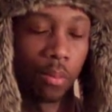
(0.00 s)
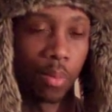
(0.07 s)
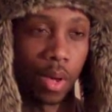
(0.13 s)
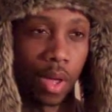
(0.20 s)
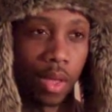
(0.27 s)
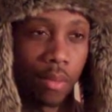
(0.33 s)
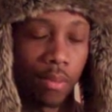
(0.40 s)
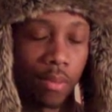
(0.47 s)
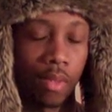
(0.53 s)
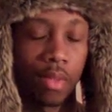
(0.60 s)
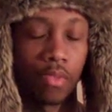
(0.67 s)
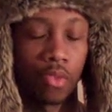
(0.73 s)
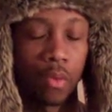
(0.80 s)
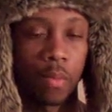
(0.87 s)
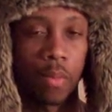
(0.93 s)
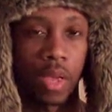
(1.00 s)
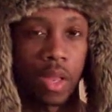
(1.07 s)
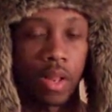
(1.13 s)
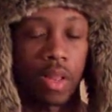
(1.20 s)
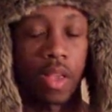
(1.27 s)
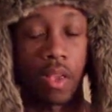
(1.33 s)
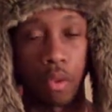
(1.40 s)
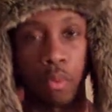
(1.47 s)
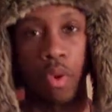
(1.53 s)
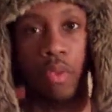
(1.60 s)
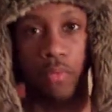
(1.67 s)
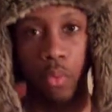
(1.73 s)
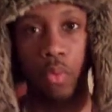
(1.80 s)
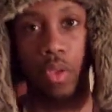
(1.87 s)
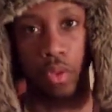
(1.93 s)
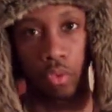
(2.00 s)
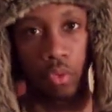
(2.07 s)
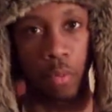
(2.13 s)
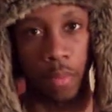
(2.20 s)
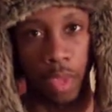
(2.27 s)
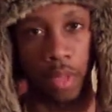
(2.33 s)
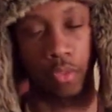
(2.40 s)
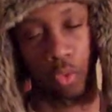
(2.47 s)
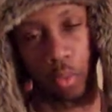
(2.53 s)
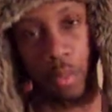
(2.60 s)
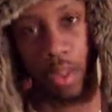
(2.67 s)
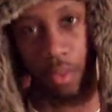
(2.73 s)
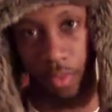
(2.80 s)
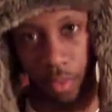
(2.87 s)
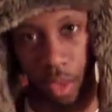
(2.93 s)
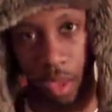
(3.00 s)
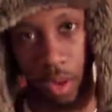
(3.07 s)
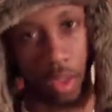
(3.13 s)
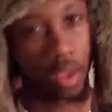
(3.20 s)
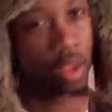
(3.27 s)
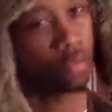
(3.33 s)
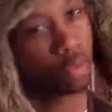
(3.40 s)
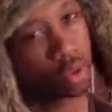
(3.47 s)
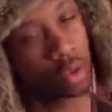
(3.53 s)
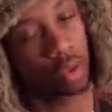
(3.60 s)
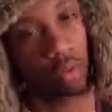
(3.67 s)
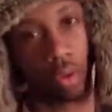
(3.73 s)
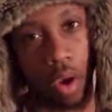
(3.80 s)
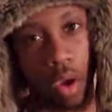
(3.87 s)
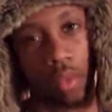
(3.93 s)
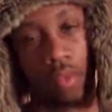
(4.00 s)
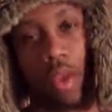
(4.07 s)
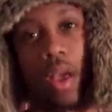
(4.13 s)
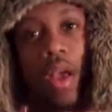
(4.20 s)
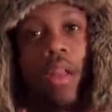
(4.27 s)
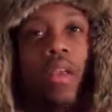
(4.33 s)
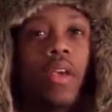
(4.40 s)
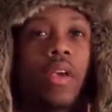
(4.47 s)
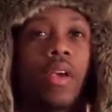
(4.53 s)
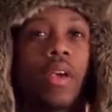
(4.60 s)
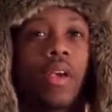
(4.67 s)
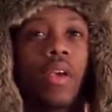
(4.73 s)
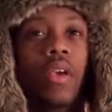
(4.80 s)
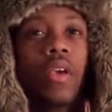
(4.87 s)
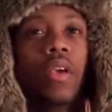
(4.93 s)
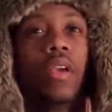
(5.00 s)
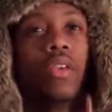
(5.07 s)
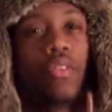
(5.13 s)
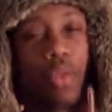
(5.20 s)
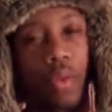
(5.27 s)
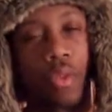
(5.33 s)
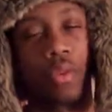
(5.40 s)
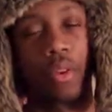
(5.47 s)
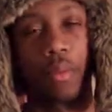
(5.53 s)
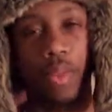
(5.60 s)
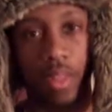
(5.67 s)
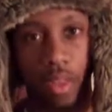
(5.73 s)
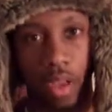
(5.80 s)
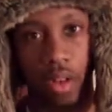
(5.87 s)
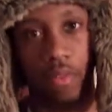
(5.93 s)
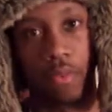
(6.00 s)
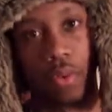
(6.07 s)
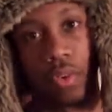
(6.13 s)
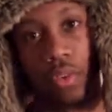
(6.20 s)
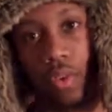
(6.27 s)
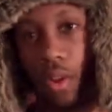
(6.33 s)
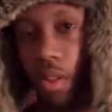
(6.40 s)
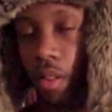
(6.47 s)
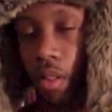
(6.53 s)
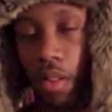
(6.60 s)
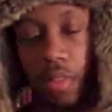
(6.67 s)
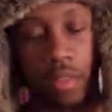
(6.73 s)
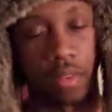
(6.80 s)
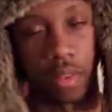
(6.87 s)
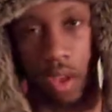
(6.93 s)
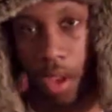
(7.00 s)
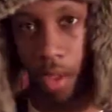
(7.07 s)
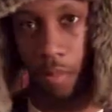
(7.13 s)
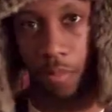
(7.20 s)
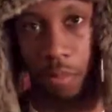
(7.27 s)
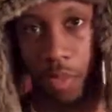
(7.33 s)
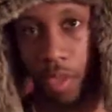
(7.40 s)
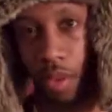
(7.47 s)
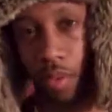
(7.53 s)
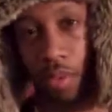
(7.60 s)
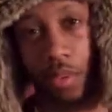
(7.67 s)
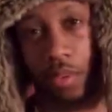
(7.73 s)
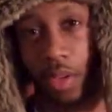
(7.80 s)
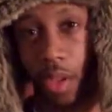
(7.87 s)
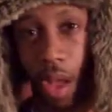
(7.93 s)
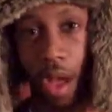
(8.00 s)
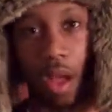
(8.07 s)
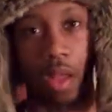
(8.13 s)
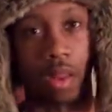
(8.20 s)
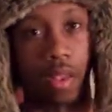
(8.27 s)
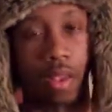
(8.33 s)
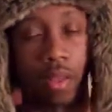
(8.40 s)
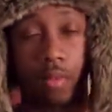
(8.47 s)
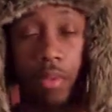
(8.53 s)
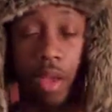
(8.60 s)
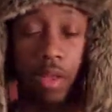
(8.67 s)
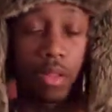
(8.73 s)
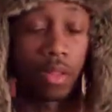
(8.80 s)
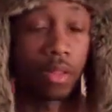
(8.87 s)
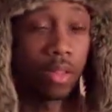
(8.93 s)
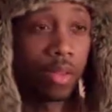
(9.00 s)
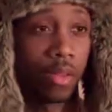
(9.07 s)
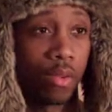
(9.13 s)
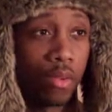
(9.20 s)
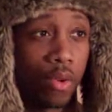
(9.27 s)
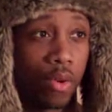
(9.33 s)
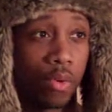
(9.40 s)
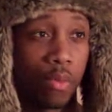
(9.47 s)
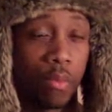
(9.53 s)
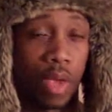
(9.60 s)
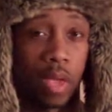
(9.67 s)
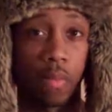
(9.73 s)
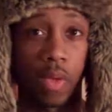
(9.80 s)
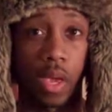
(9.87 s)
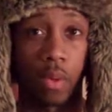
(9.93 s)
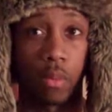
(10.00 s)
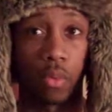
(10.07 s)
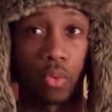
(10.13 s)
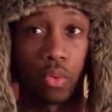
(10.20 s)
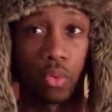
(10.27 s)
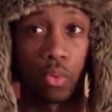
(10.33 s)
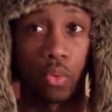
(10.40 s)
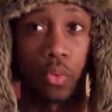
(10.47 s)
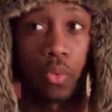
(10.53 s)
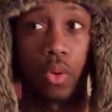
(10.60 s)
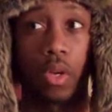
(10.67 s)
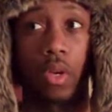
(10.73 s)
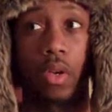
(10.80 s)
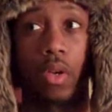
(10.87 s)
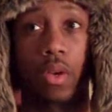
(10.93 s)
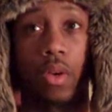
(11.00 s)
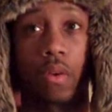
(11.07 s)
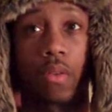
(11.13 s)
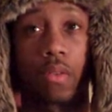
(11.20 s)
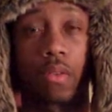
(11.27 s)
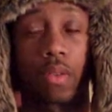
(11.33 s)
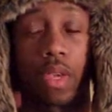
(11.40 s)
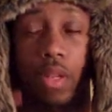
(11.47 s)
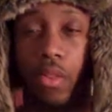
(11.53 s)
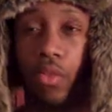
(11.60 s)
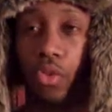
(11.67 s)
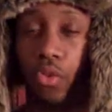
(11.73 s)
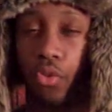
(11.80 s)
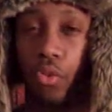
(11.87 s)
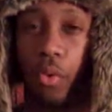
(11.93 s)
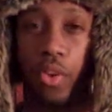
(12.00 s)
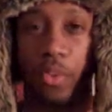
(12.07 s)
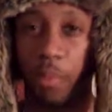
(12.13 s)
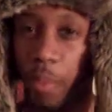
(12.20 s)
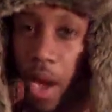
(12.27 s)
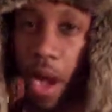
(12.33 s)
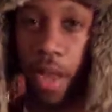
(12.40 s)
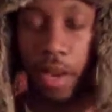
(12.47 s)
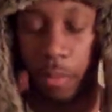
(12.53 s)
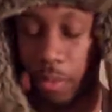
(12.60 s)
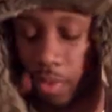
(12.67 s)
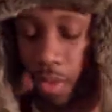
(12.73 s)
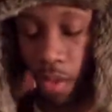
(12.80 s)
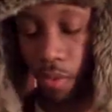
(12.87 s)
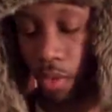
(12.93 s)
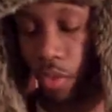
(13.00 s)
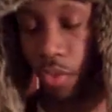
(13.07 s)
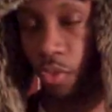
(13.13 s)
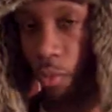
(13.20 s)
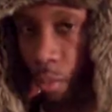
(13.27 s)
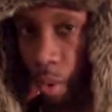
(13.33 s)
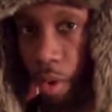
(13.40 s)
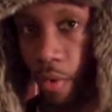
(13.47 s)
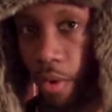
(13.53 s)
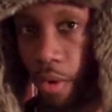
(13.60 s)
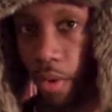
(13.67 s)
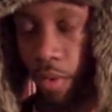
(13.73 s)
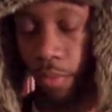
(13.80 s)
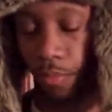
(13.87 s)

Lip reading: But Superman, if you kill Superman, Superman is dead. If you kill Darkseid, he's only going to be dead for a certain length of time, because he's a god, and technically, you may be able to destroy his body, but never his spirit.